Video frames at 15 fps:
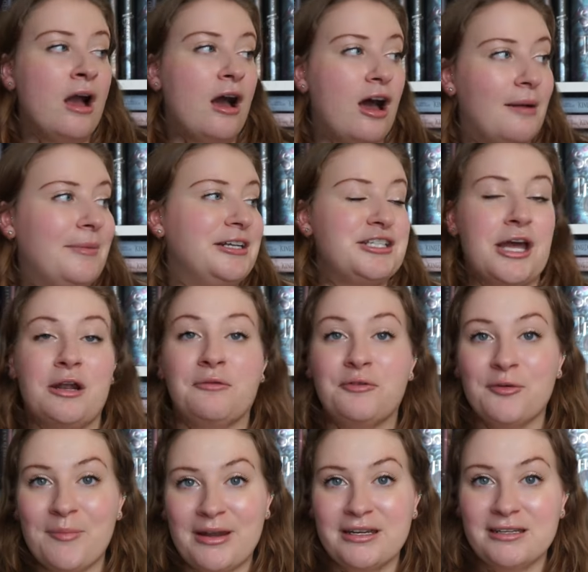on my channel
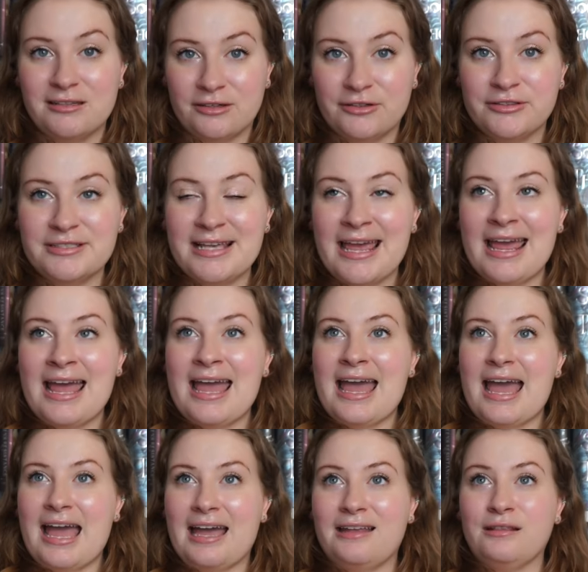for many years
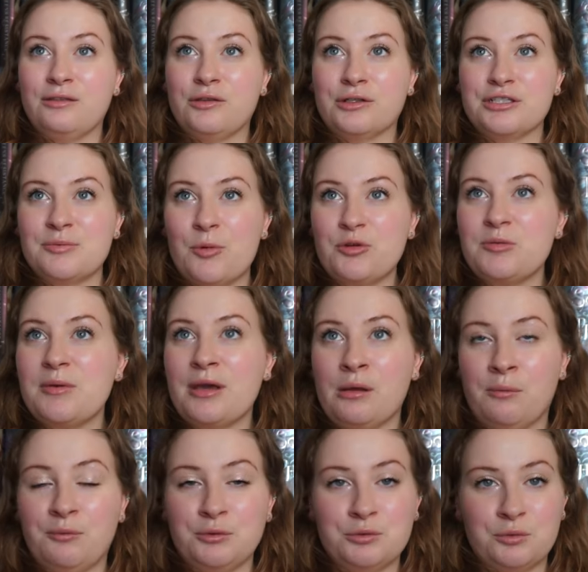and they're supposed to be a
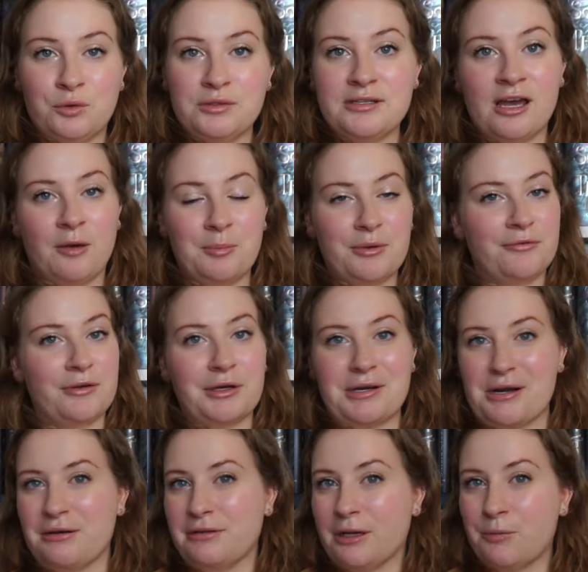helpful tool to help you
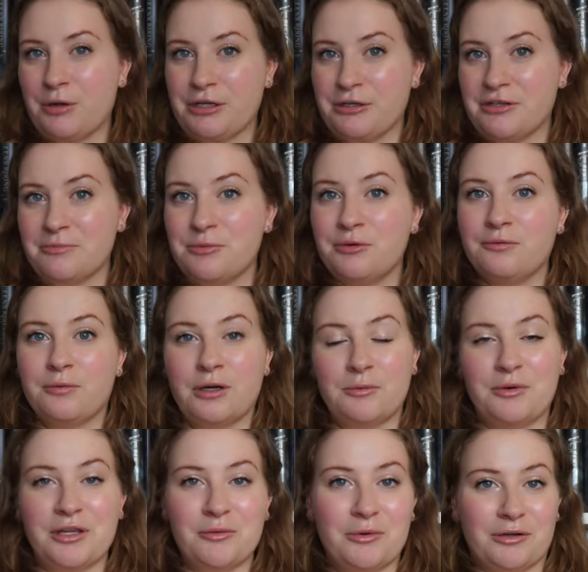figure out like what you're in the mood for and
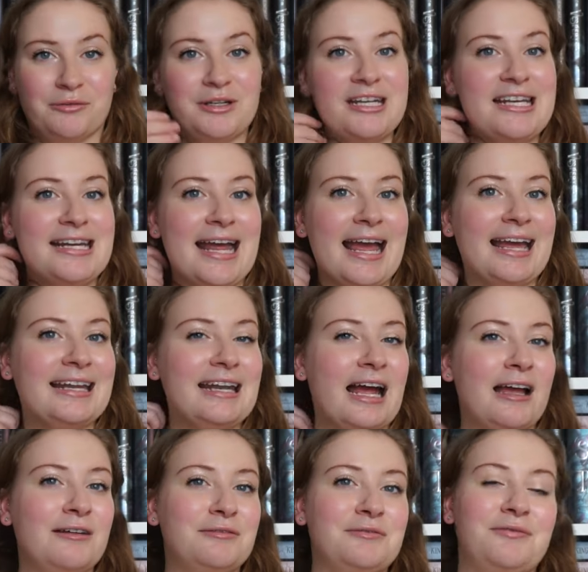what you want to read and
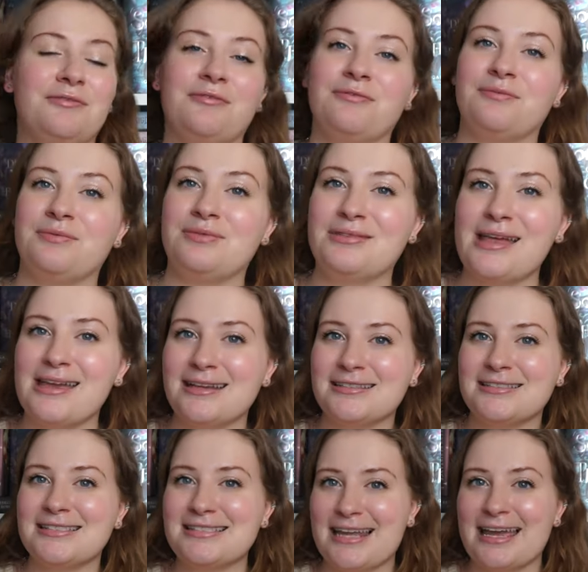I've they
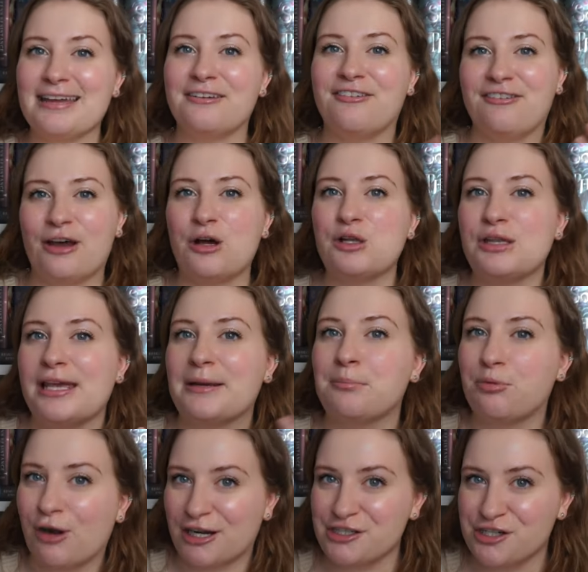instead felt like
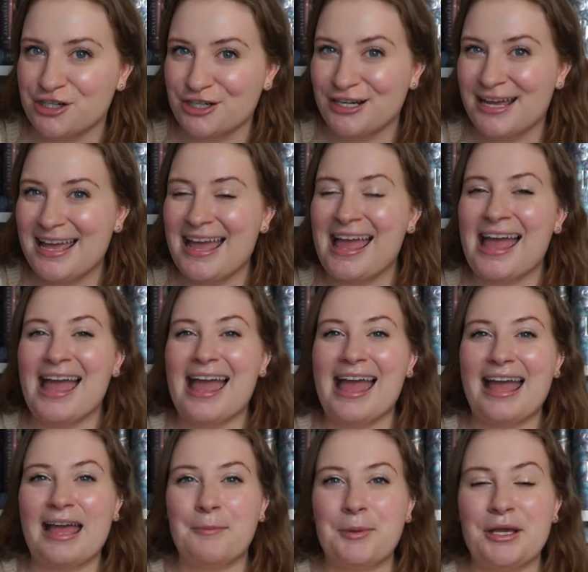pressure
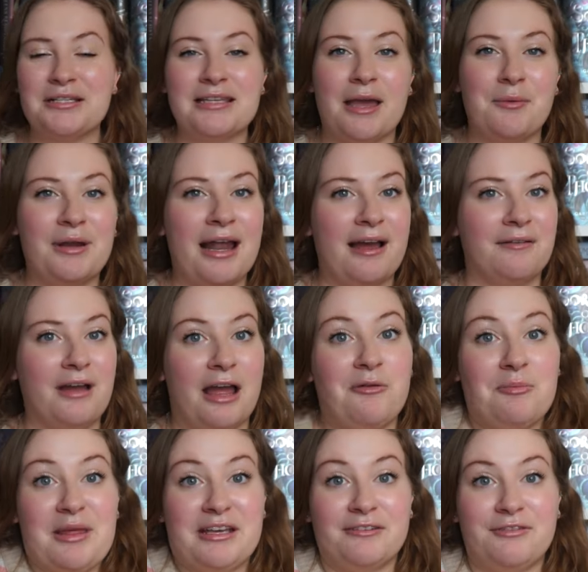because I would have I
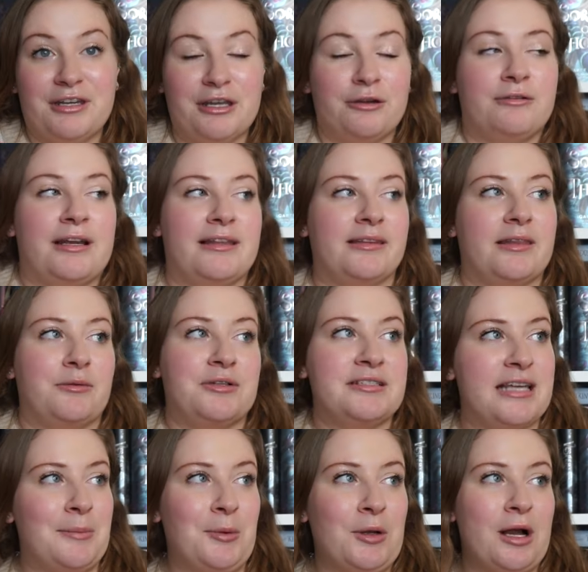would make a video right like they were
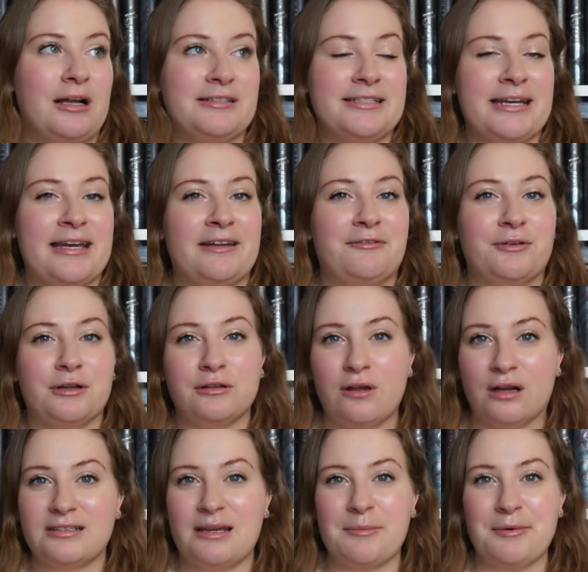staple content for a
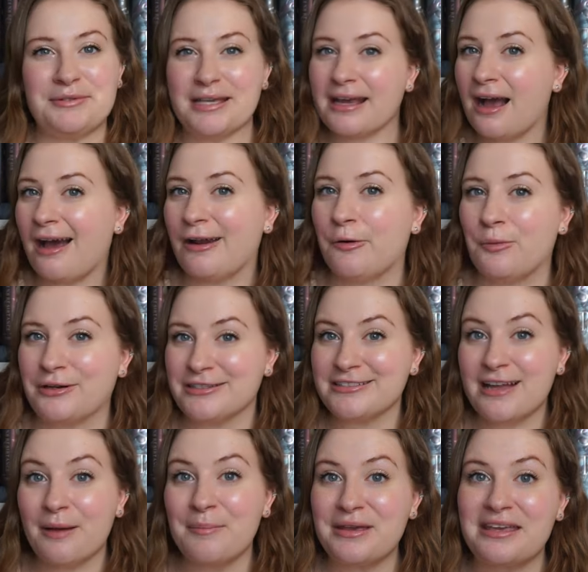long time I was like I don't want to
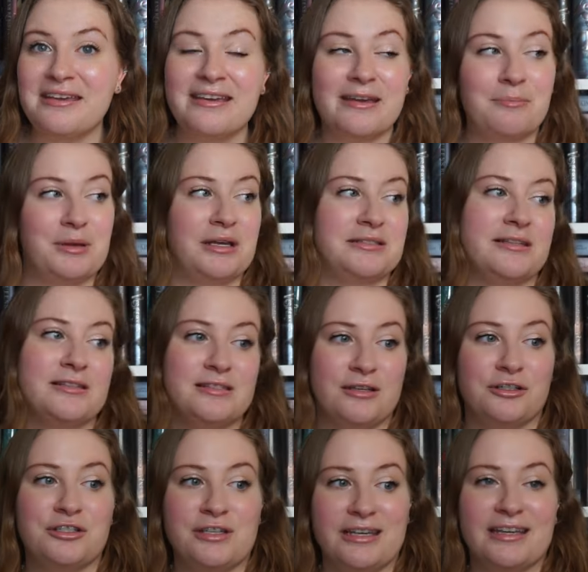stop making it because it's
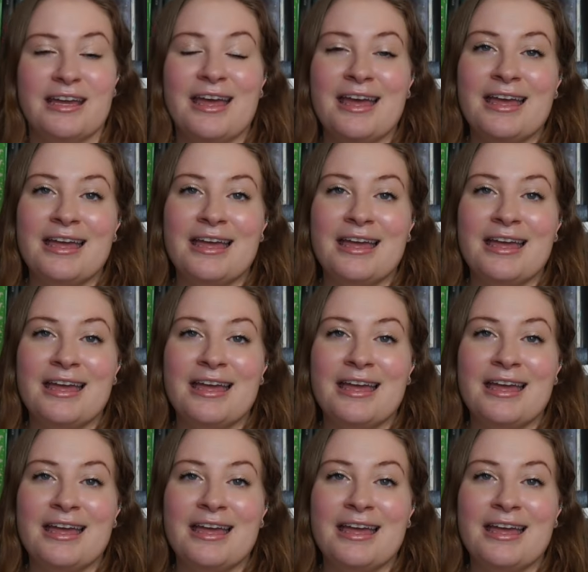such like